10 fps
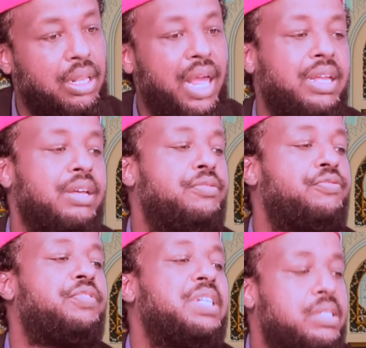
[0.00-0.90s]
is
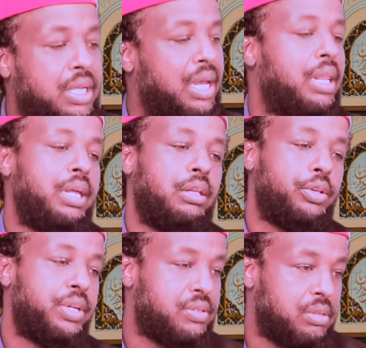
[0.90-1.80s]
like a
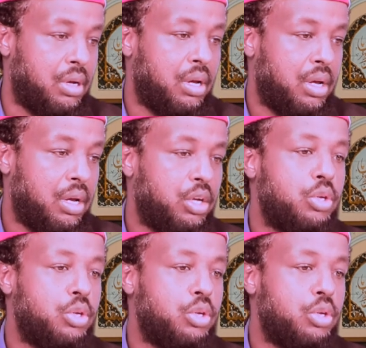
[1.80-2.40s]
physical illness.